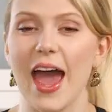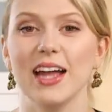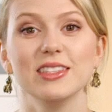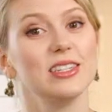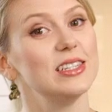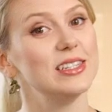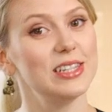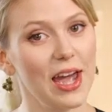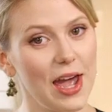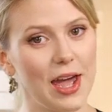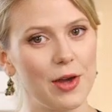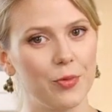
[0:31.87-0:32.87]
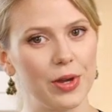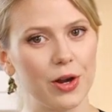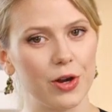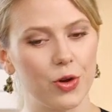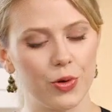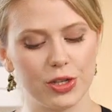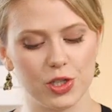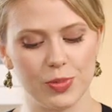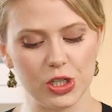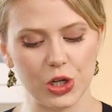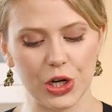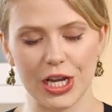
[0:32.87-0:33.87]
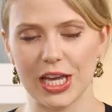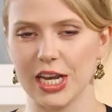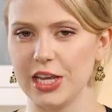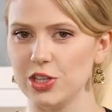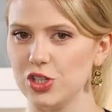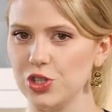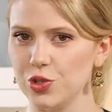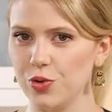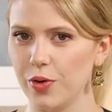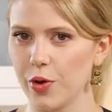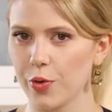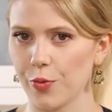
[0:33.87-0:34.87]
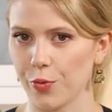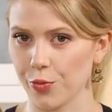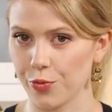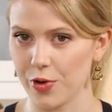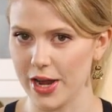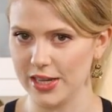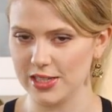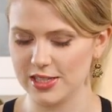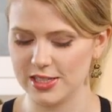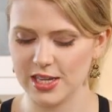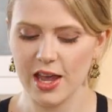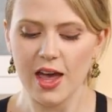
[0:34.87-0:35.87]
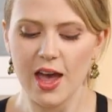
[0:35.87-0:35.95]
and today we are going to be turning it into rice.